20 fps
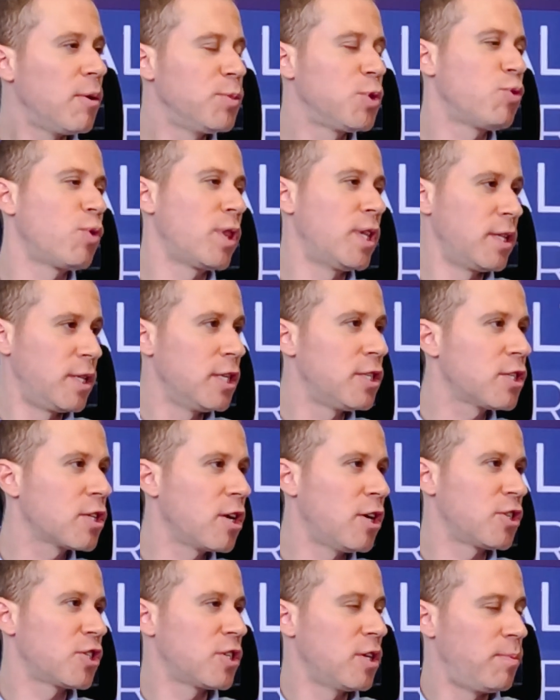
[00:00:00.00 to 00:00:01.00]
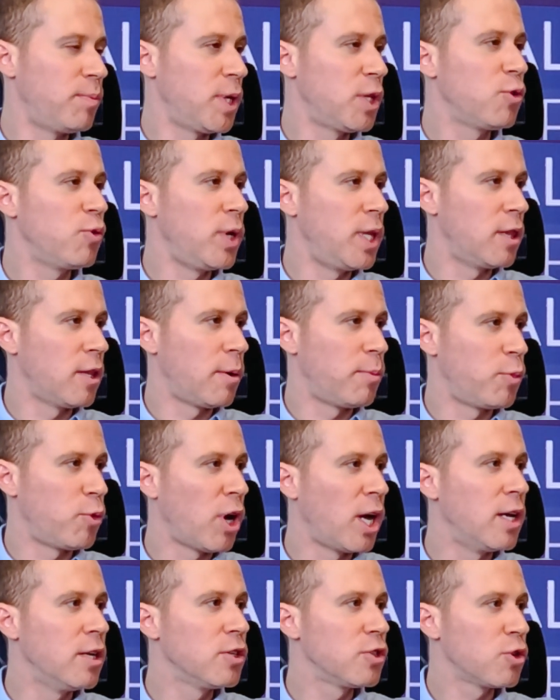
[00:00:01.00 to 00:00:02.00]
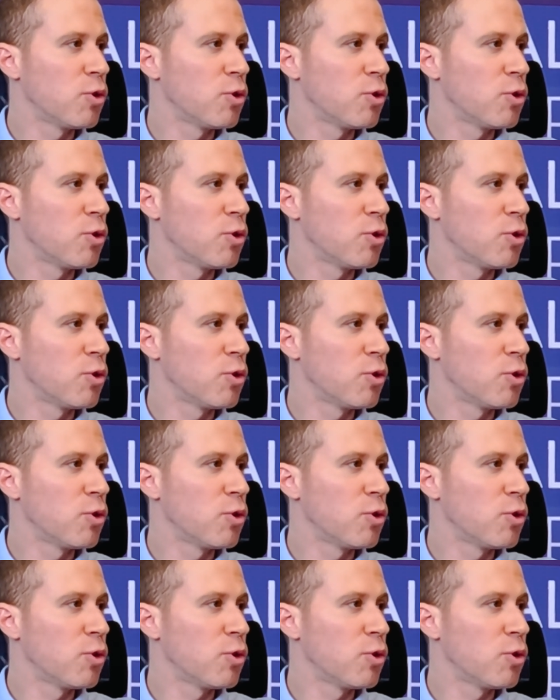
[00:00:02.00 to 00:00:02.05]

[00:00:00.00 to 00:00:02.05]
comes with the discussion between them, right?